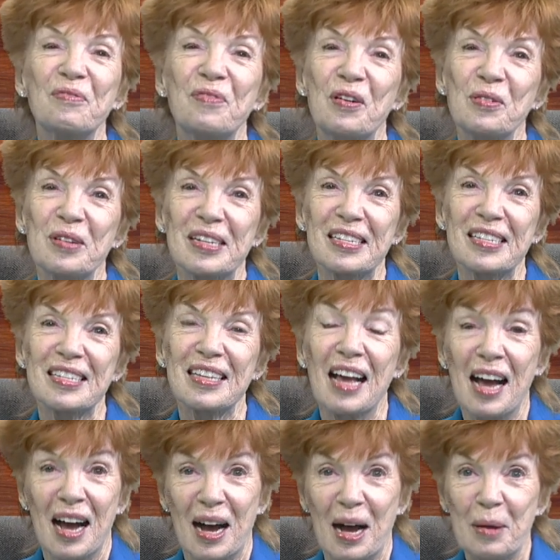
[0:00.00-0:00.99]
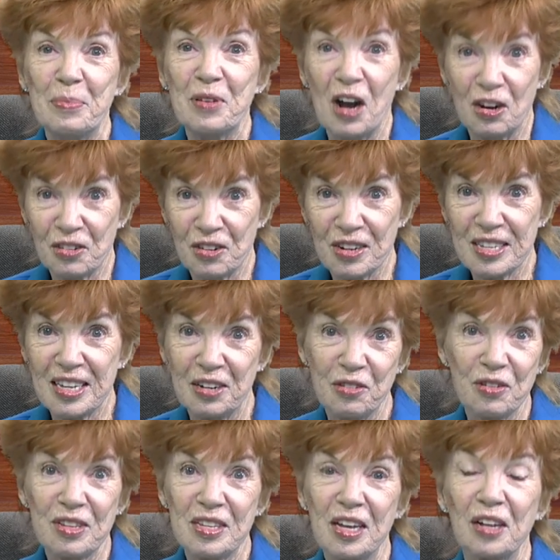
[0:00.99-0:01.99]
Focus. I'm Dr. Cynder
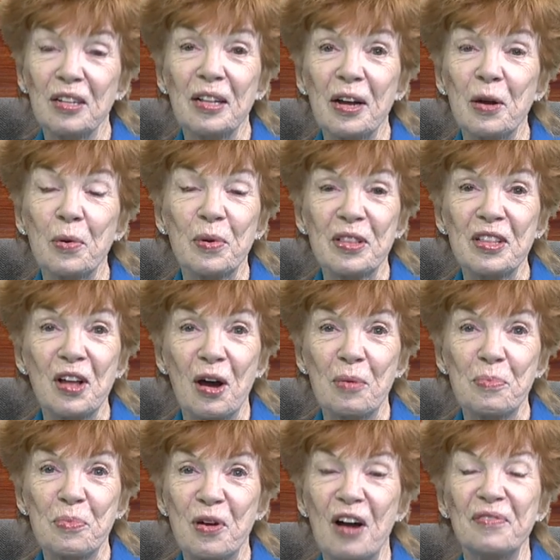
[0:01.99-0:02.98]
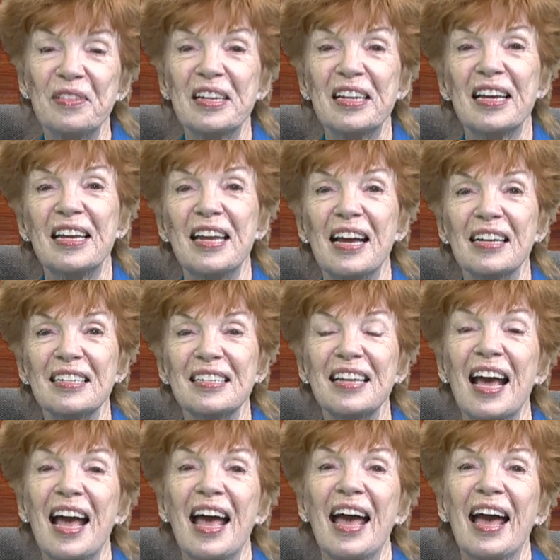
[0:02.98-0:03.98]
Sinclair with Nonprofit Connect,
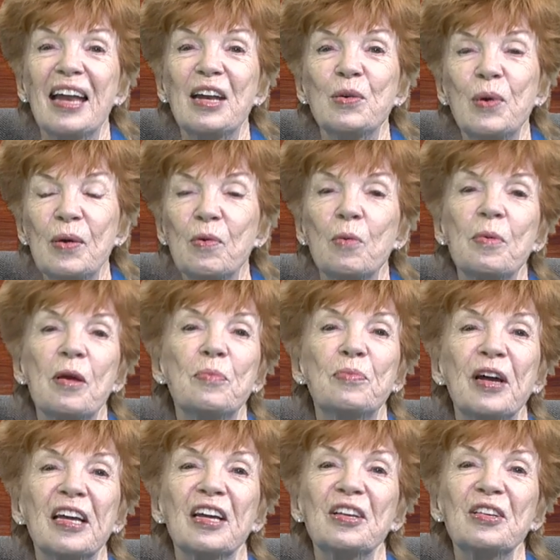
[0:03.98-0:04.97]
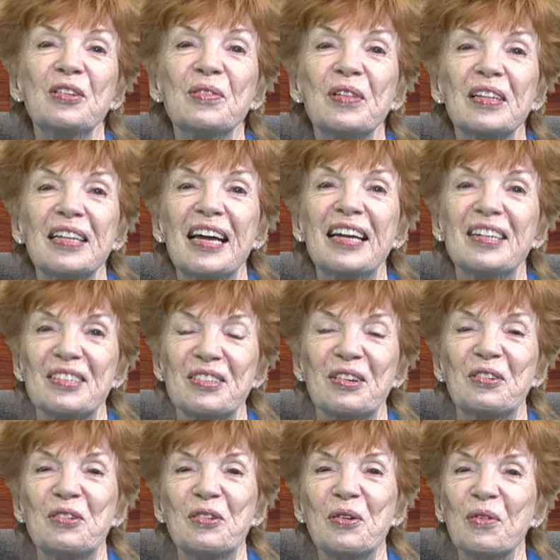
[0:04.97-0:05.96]
and we will be bringing you the latest
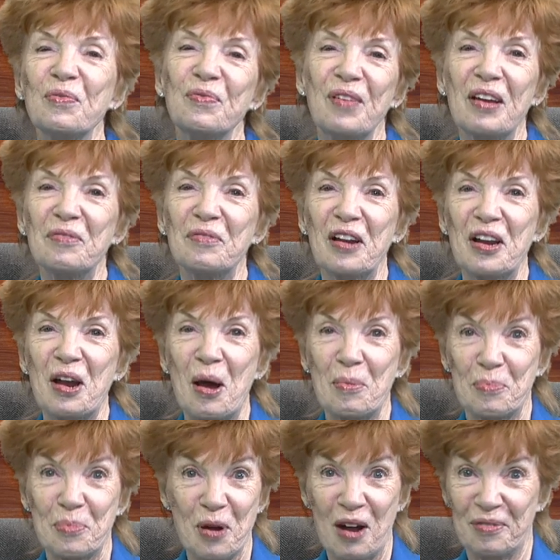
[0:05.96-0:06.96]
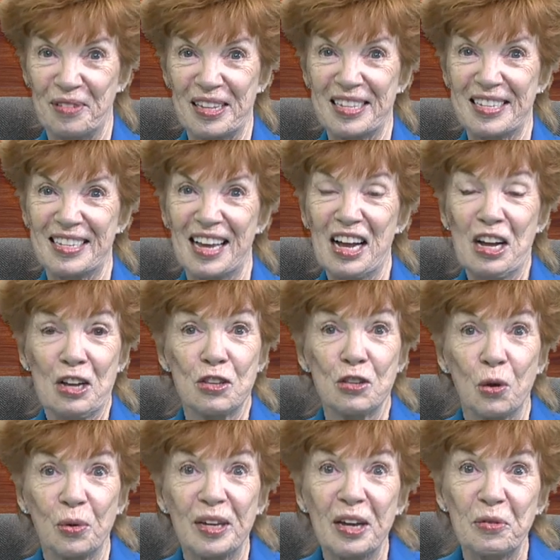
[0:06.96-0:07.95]
on your favorite nonprofits. So
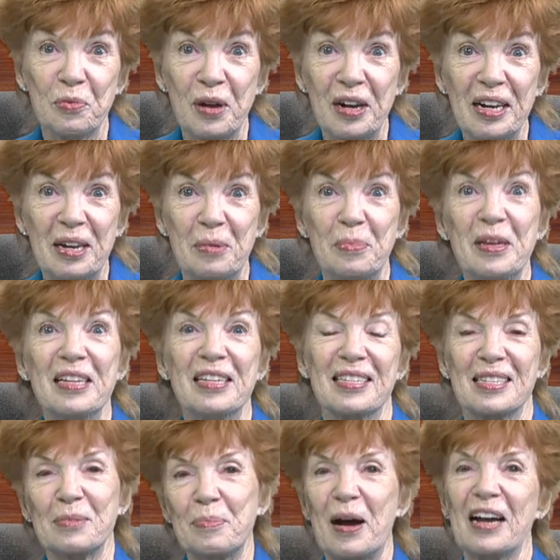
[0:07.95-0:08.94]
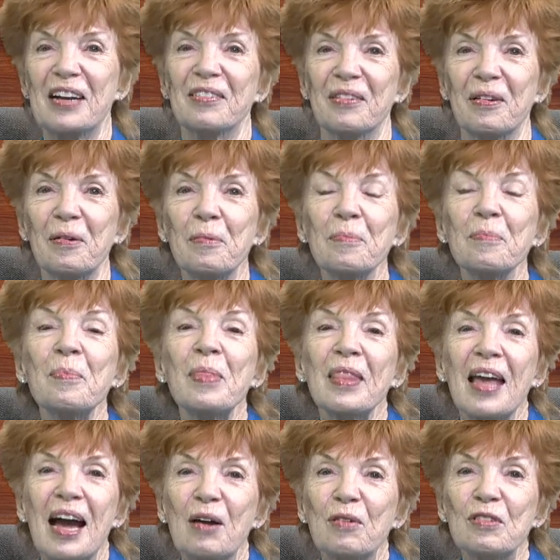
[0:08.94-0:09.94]
get ready to be inspired.
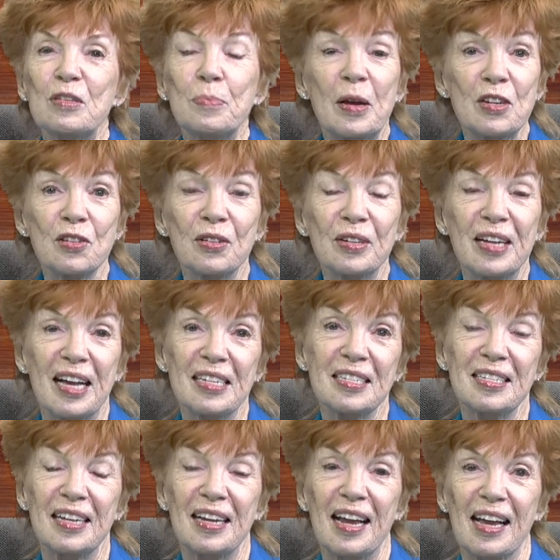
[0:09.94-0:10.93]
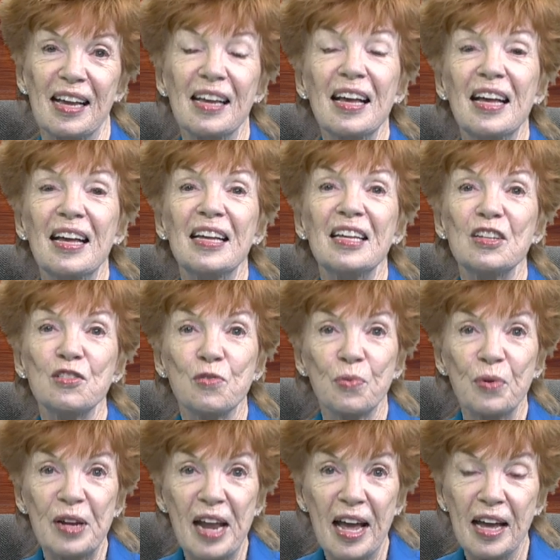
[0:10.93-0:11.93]
Our special guest today is
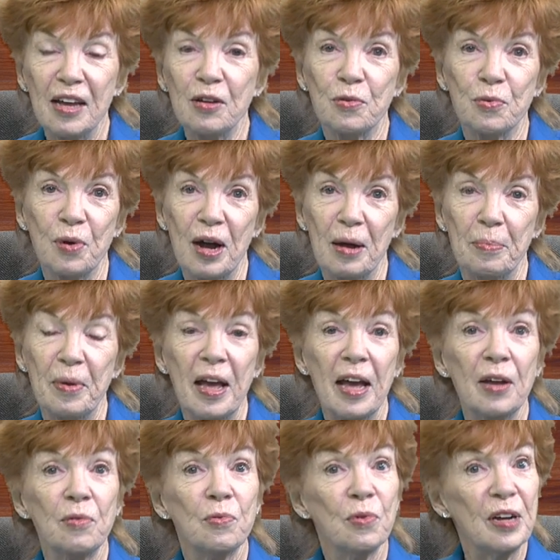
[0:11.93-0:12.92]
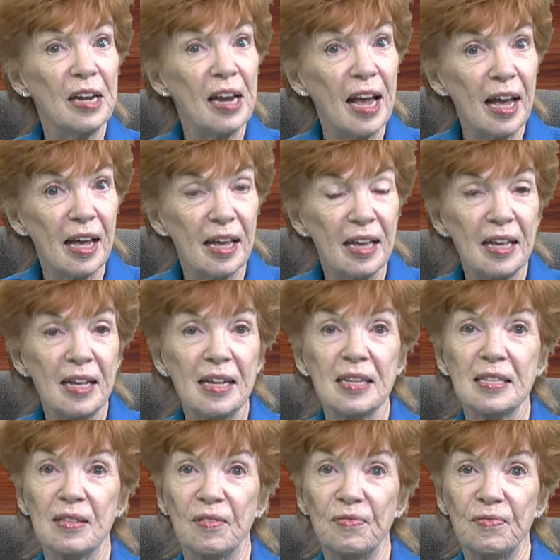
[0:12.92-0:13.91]
Renee Grubb, and Renee is
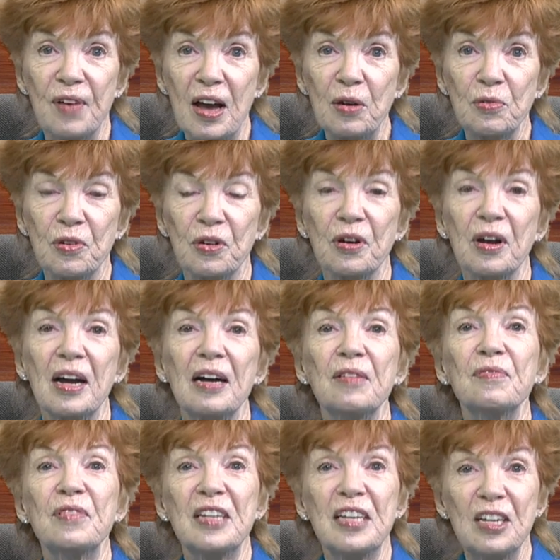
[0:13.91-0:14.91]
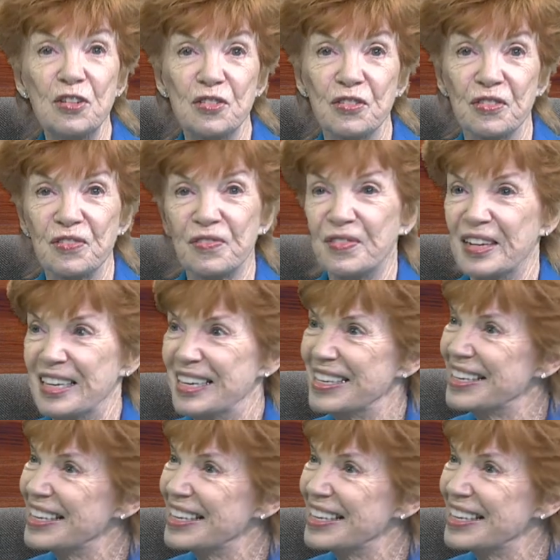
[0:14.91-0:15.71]
the founder of Teachers Fund.